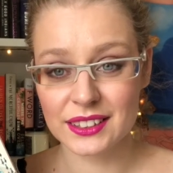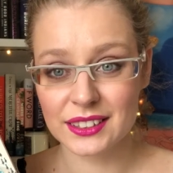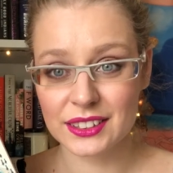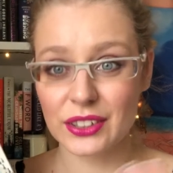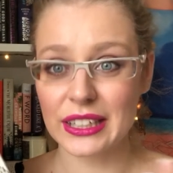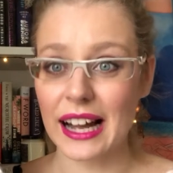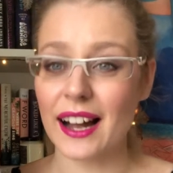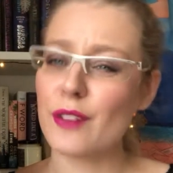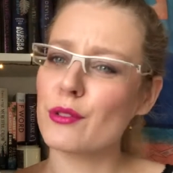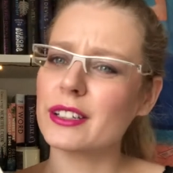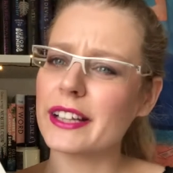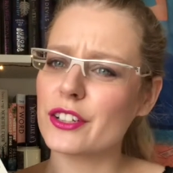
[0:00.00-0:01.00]
So yeah, I
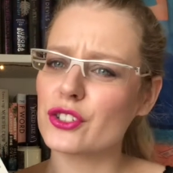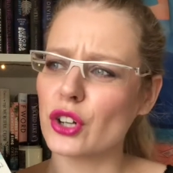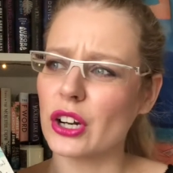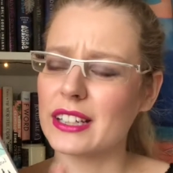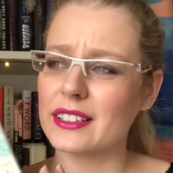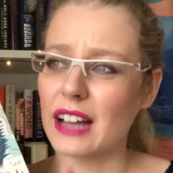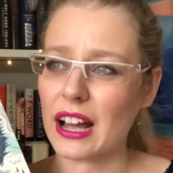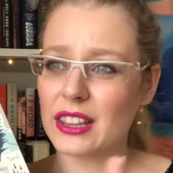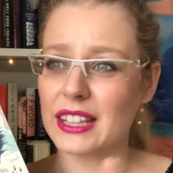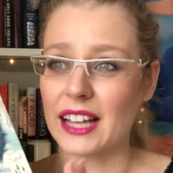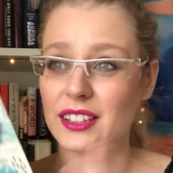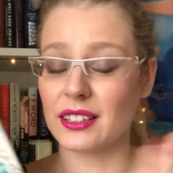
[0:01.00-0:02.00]
really enjoyed
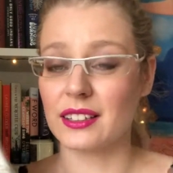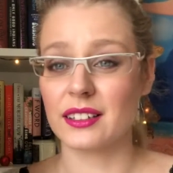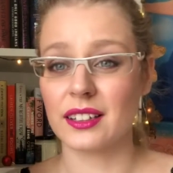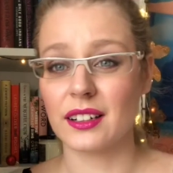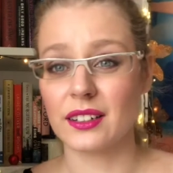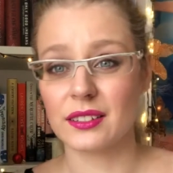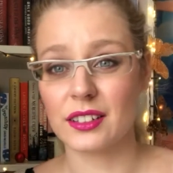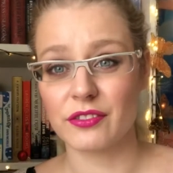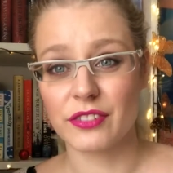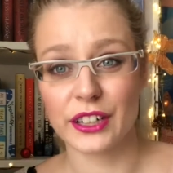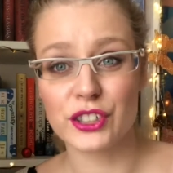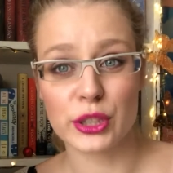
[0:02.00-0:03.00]
that
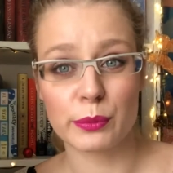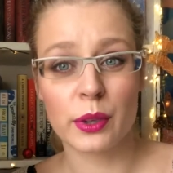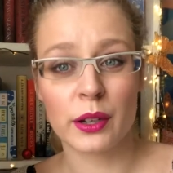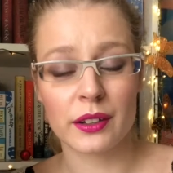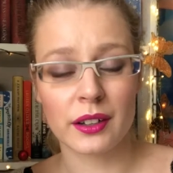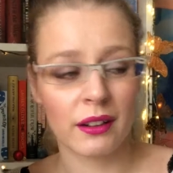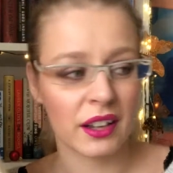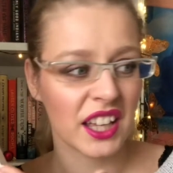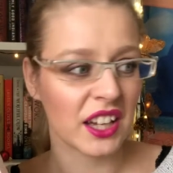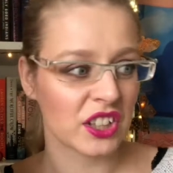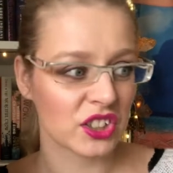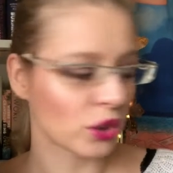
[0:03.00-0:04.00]
friendship
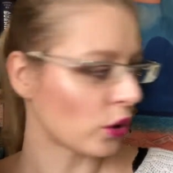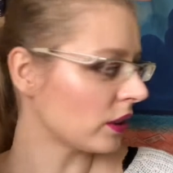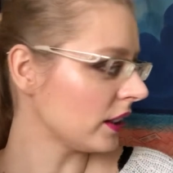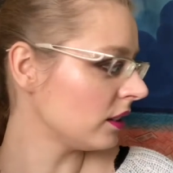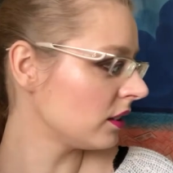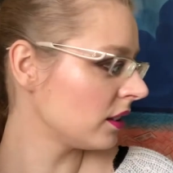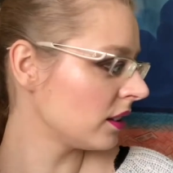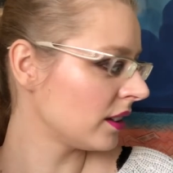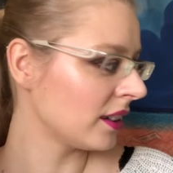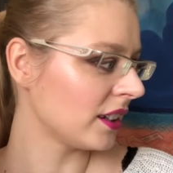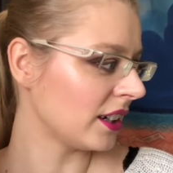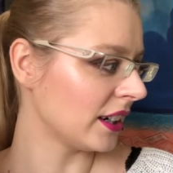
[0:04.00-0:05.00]
story
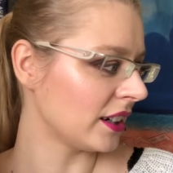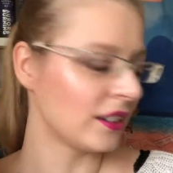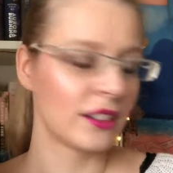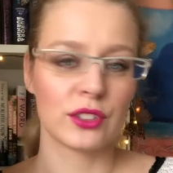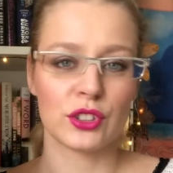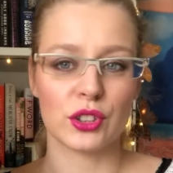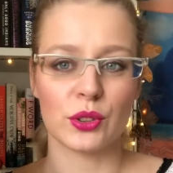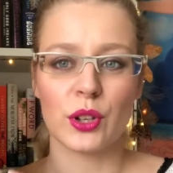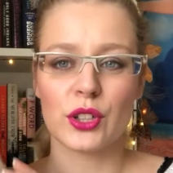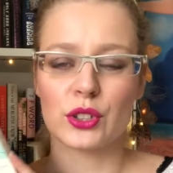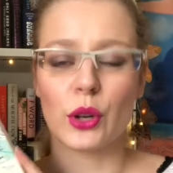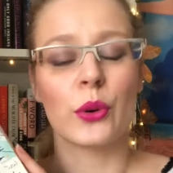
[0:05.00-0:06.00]
here too.
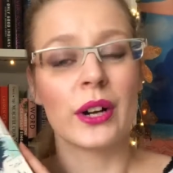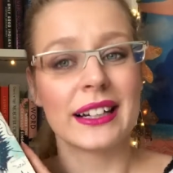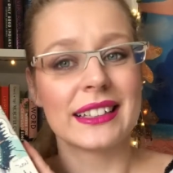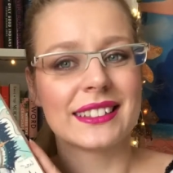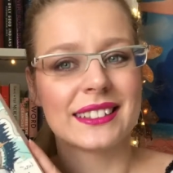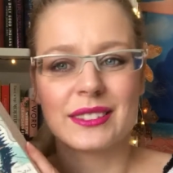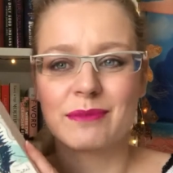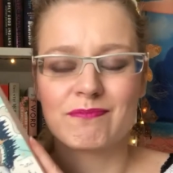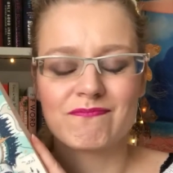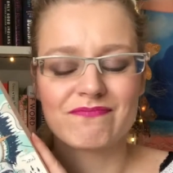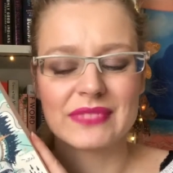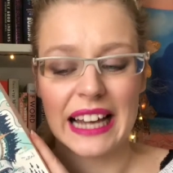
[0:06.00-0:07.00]
So
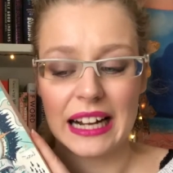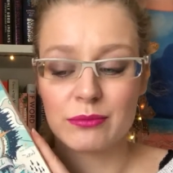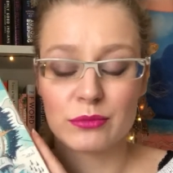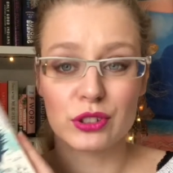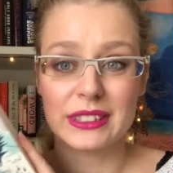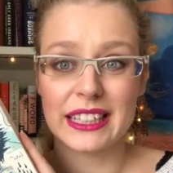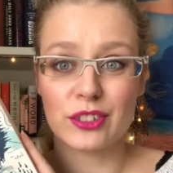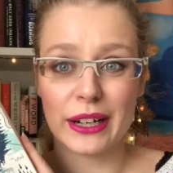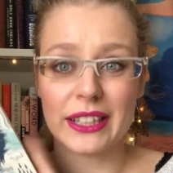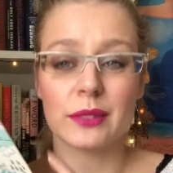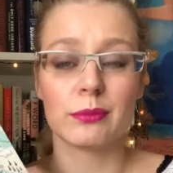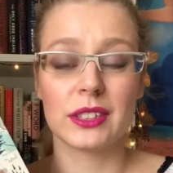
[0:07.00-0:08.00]
yeah, really
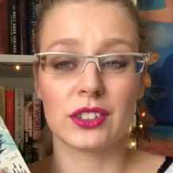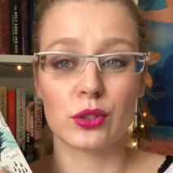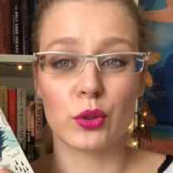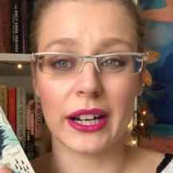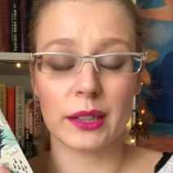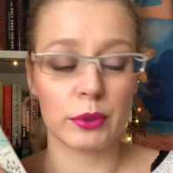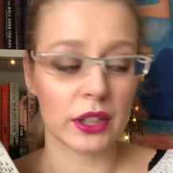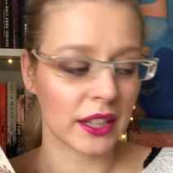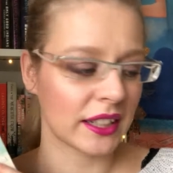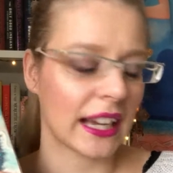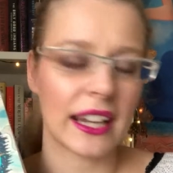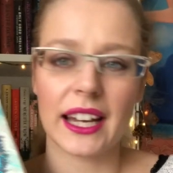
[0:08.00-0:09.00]
great middle grade
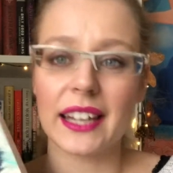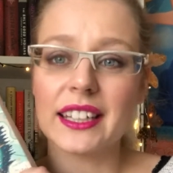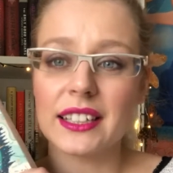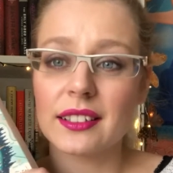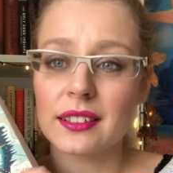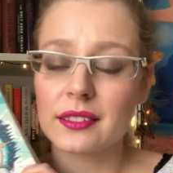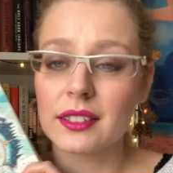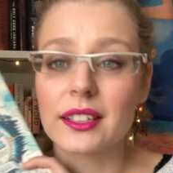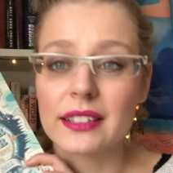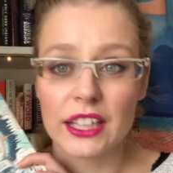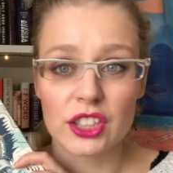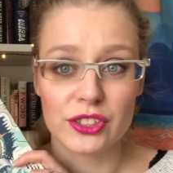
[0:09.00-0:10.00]
book, and I need the
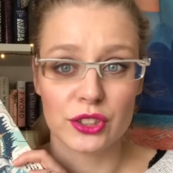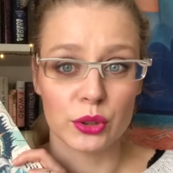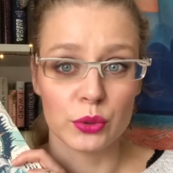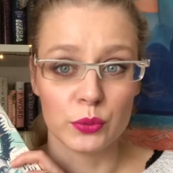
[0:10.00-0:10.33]
next 2.